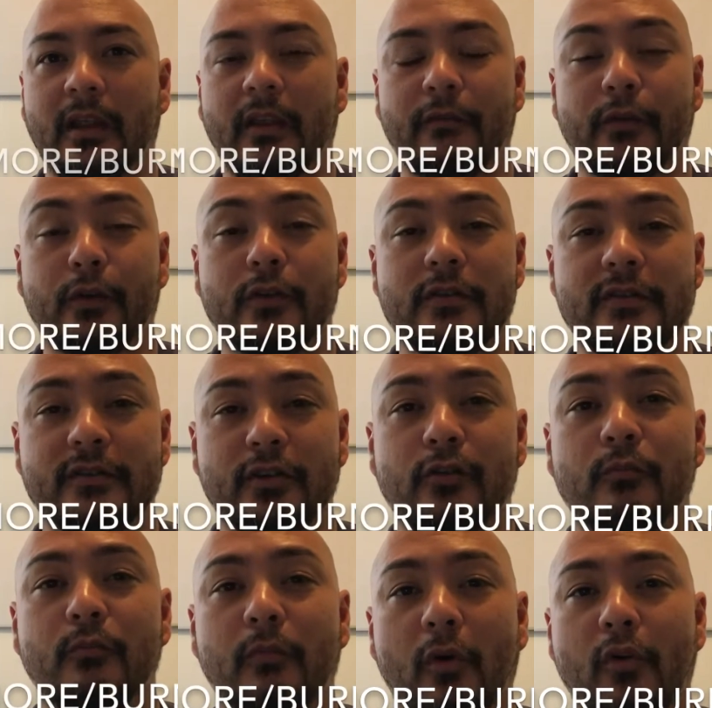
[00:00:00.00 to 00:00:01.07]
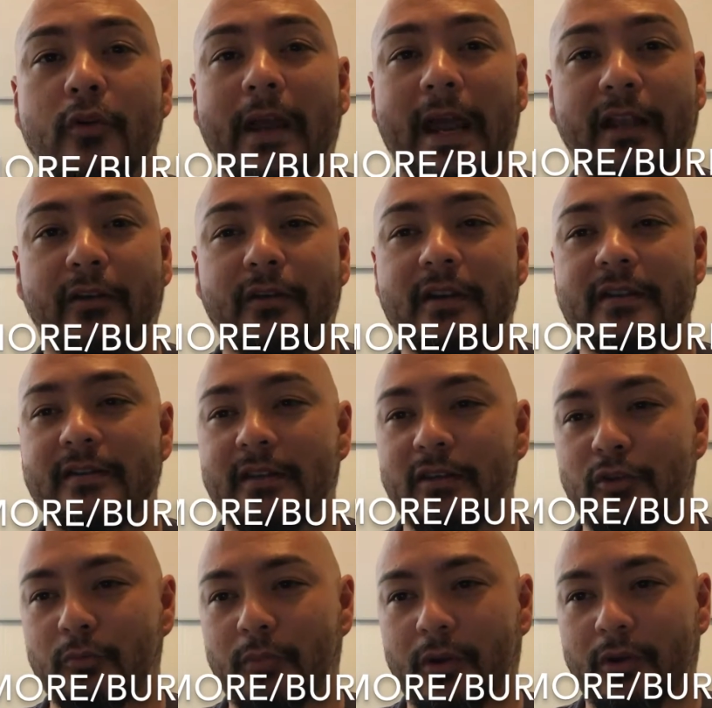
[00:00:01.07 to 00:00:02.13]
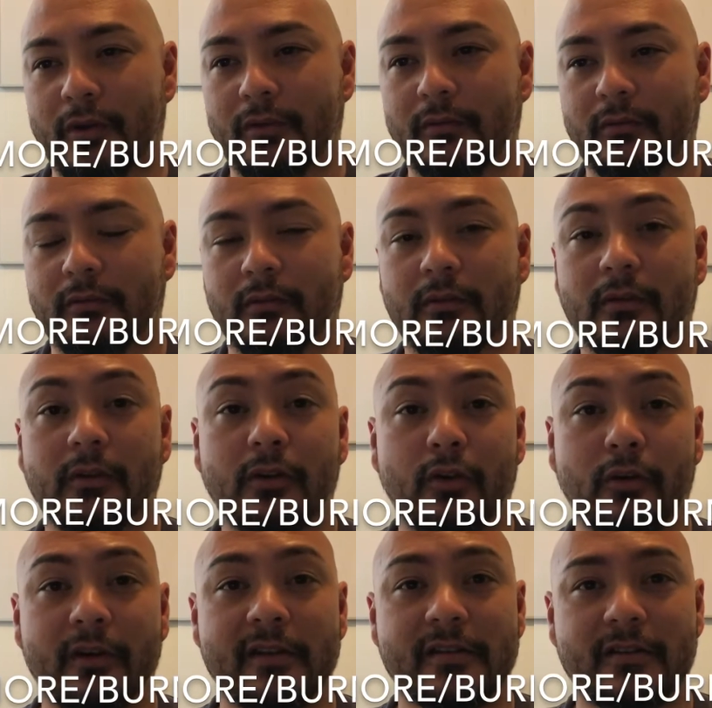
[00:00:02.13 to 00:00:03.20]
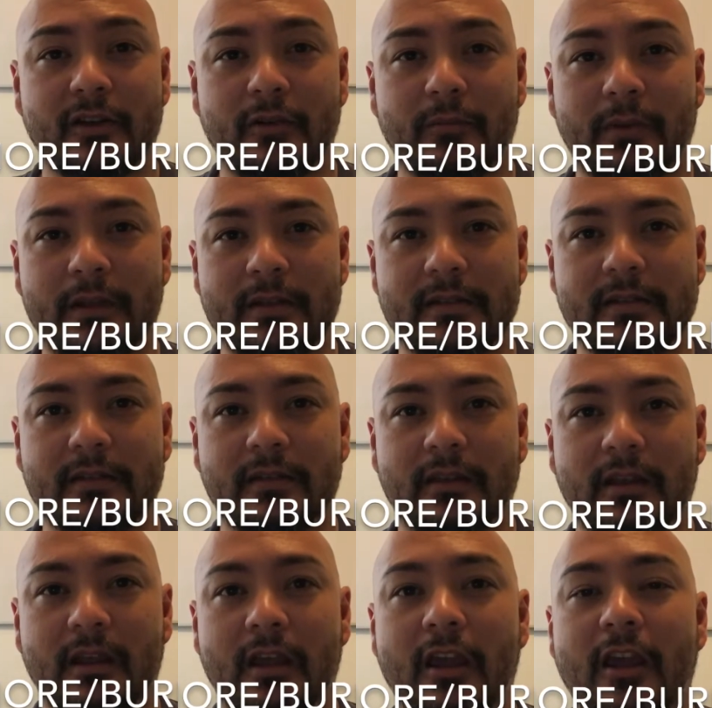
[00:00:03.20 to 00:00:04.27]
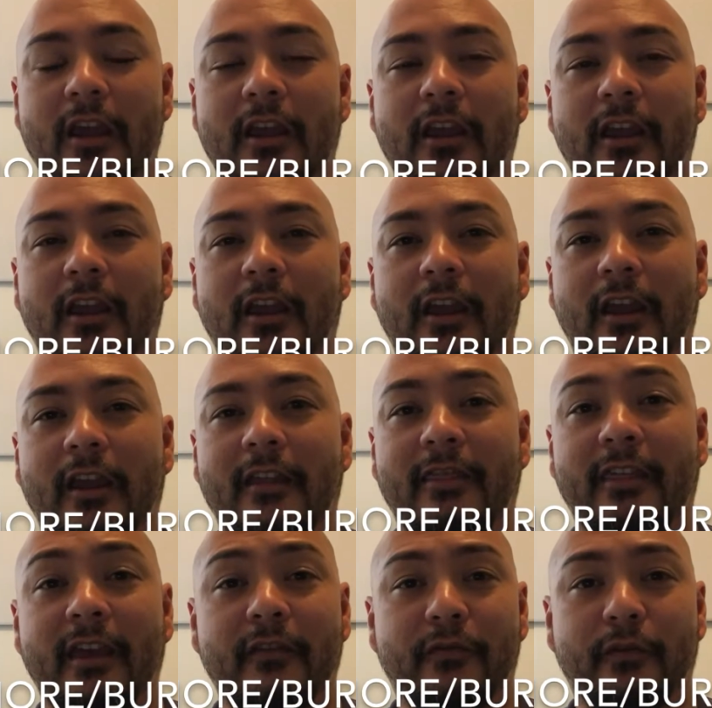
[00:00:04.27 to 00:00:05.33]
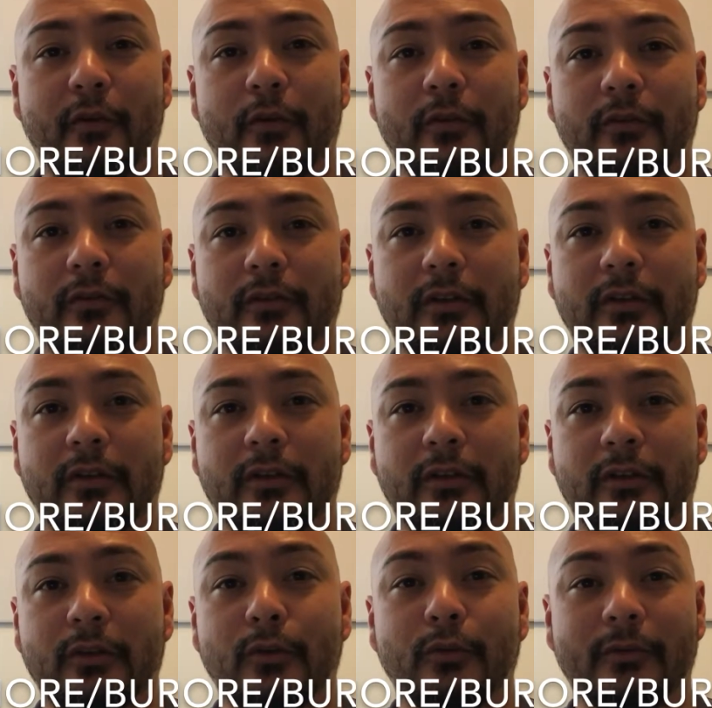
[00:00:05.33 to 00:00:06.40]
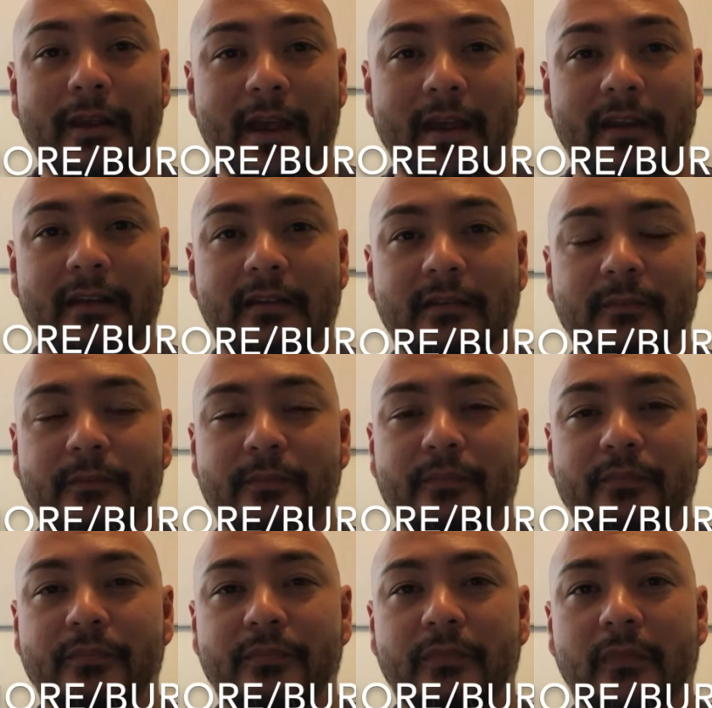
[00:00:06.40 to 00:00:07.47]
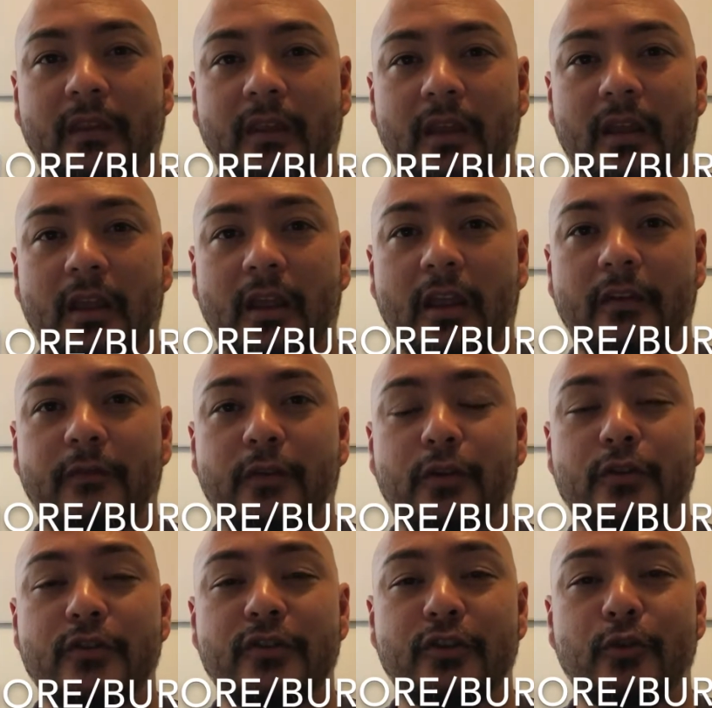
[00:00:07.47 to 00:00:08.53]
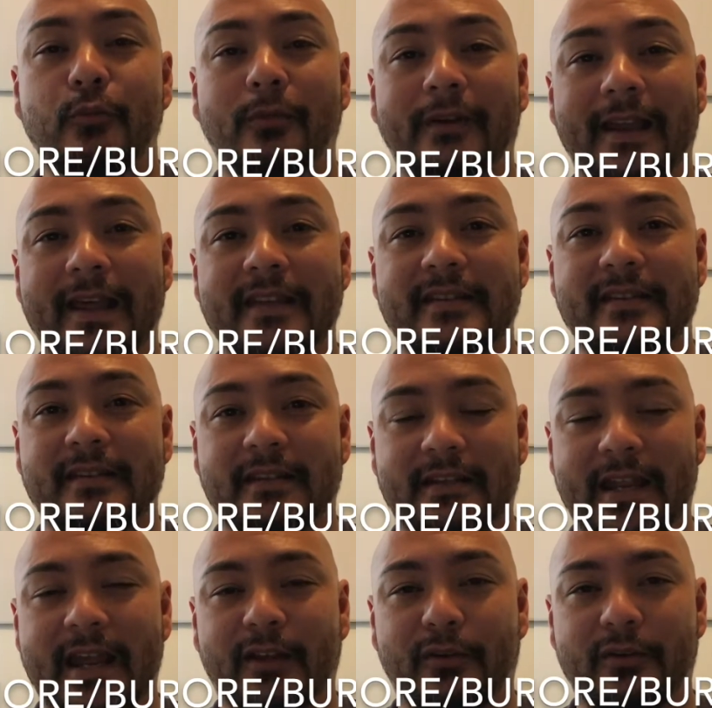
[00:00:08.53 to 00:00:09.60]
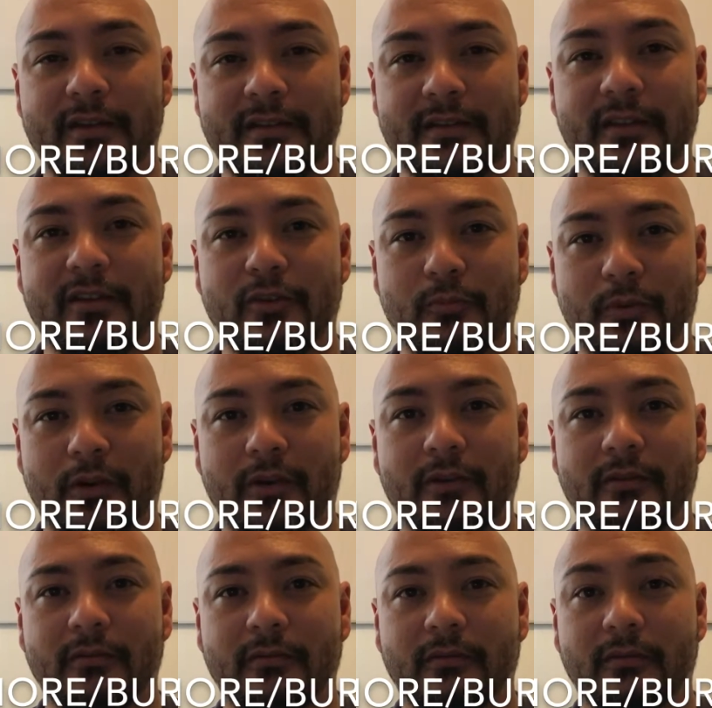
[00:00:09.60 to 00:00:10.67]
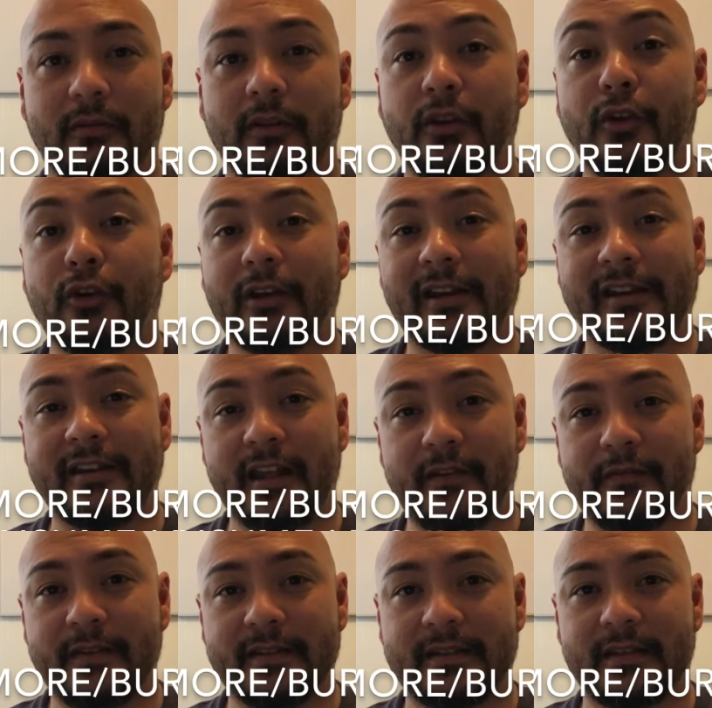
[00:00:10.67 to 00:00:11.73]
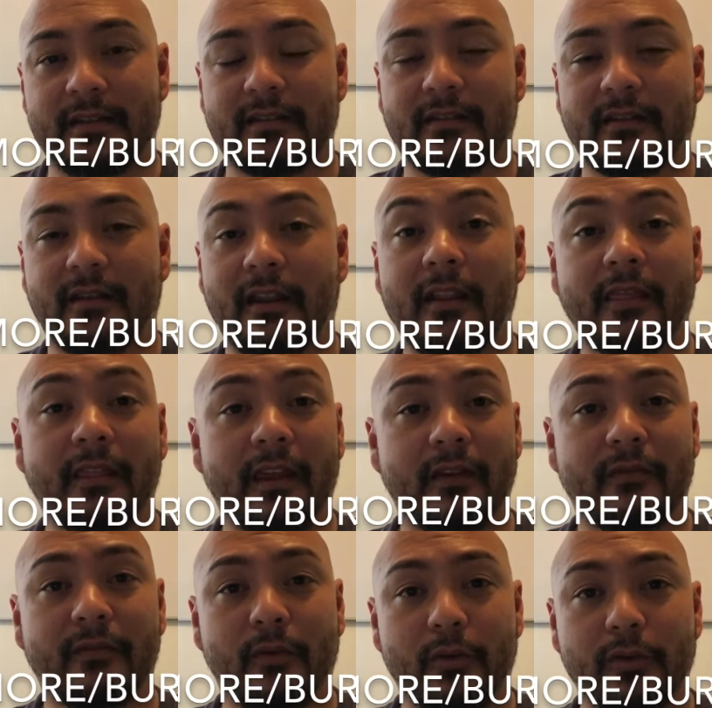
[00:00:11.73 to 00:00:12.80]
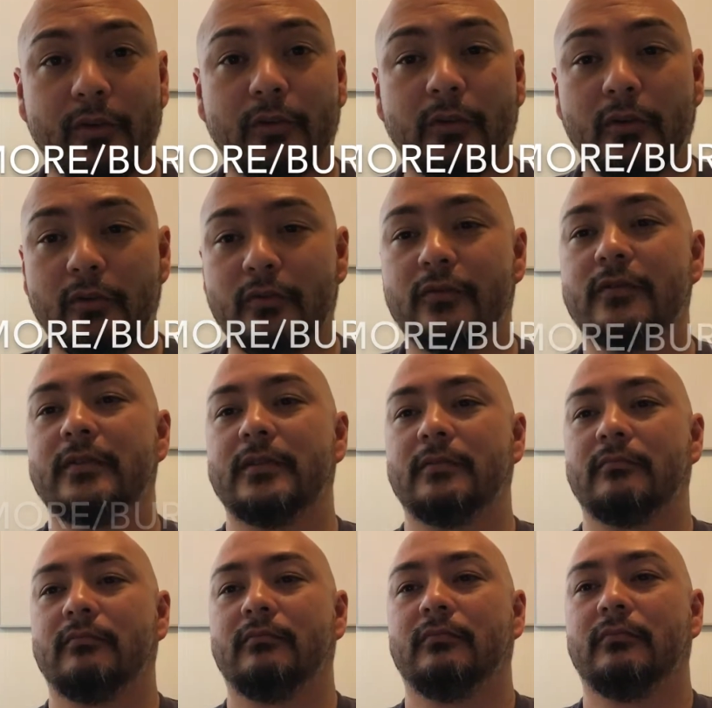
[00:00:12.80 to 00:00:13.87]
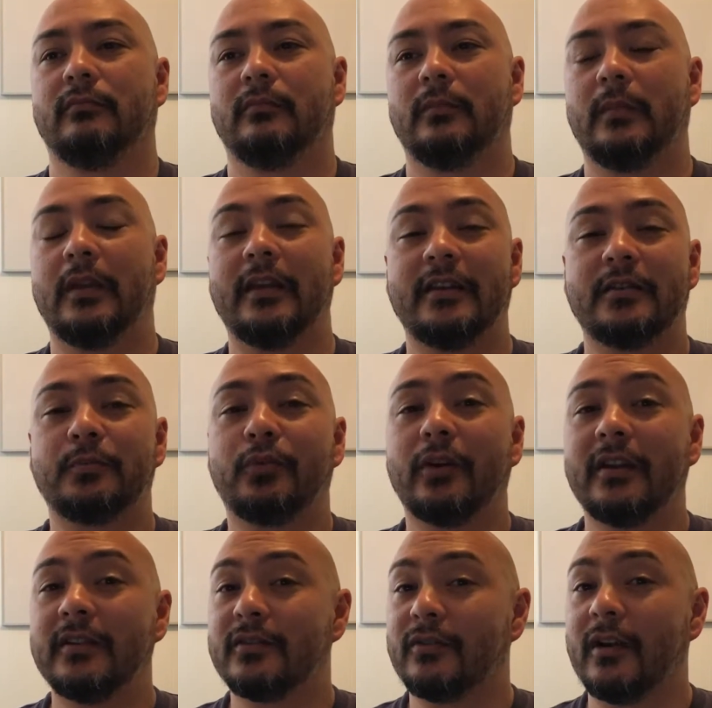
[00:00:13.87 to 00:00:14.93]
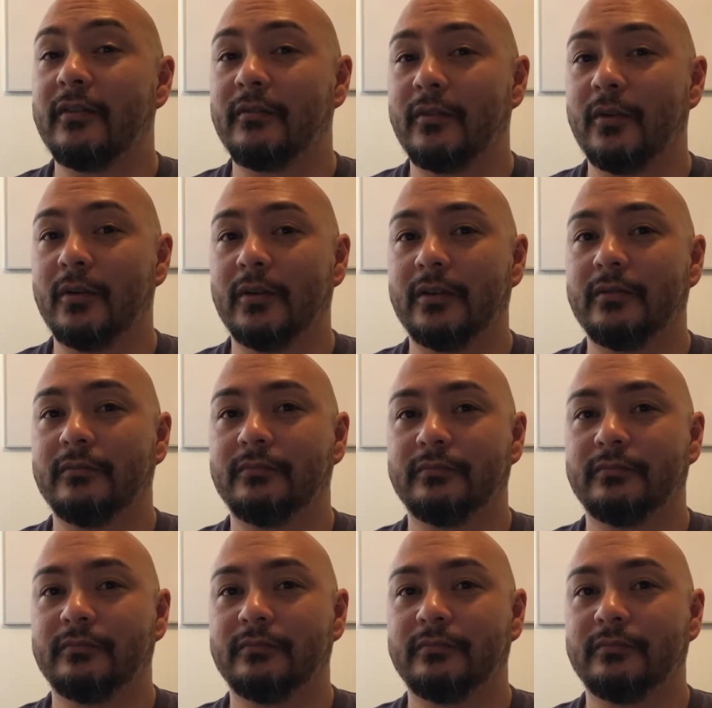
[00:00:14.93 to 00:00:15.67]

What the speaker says: If you consume more calories than you burn, you're in a surplus, and therefore you'll gain. If you consume less calories than you burn, you're in a deficit, and therefore you'll lose. It's pretty straightforward.